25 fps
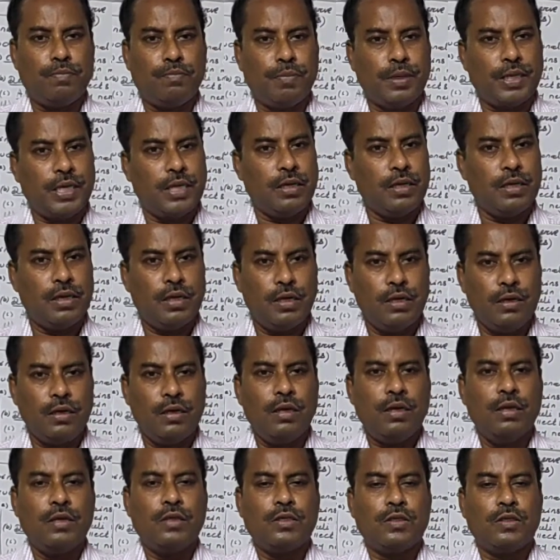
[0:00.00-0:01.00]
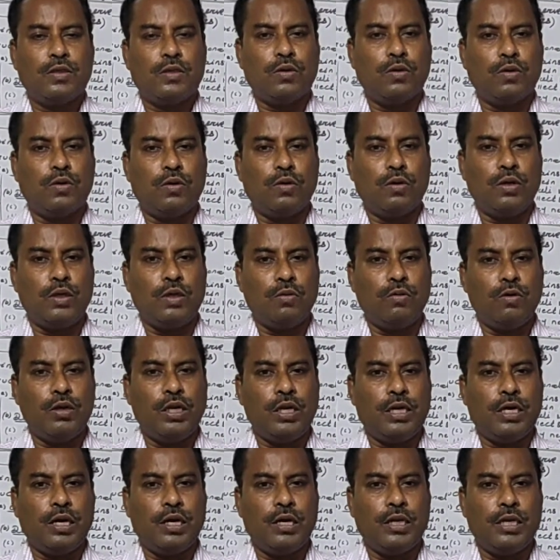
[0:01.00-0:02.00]
PKRI. So you
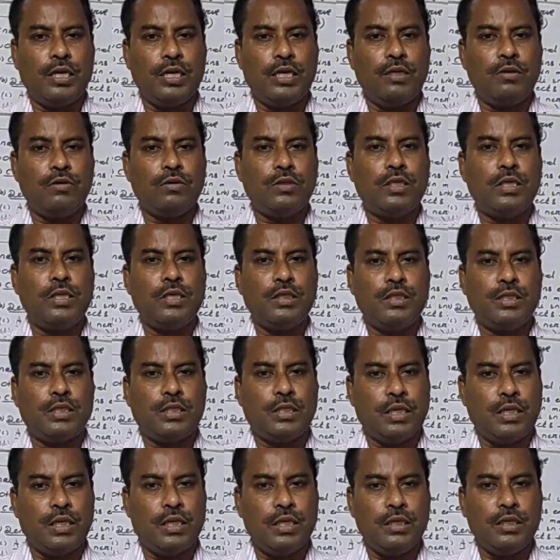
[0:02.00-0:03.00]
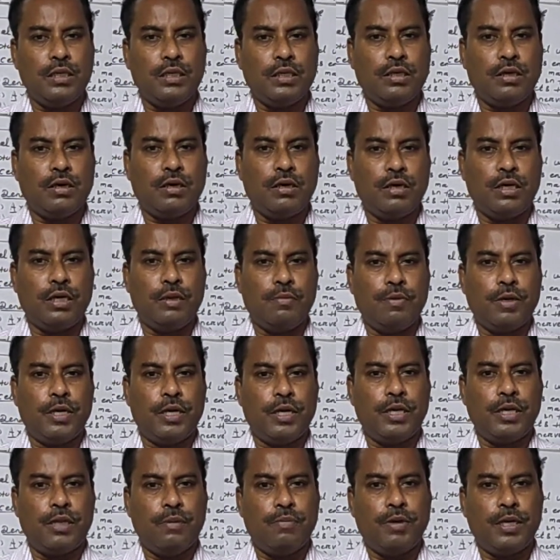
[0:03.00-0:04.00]
will continuously see the
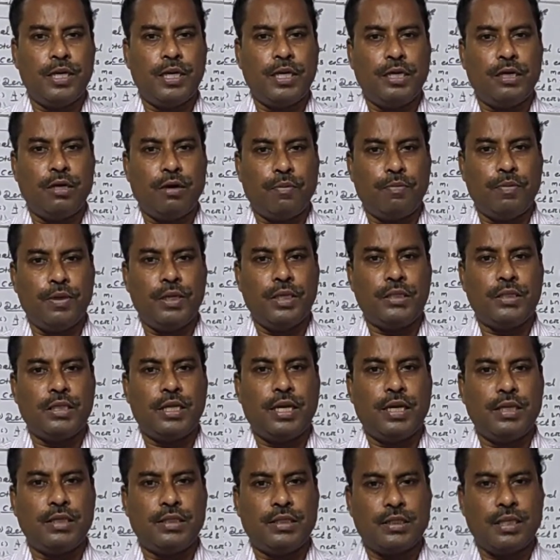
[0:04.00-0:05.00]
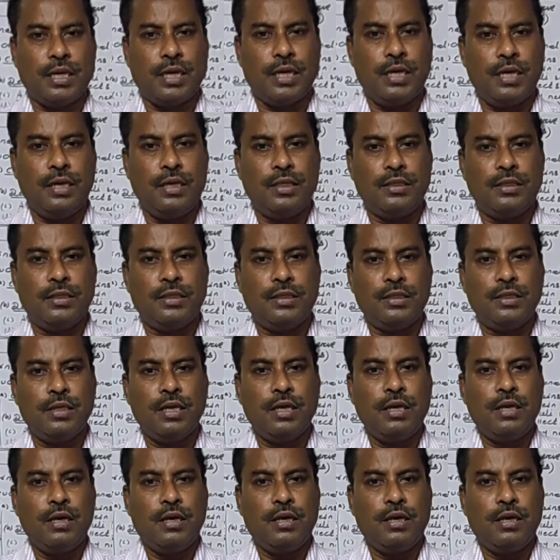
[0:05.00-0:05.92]
different topics like science,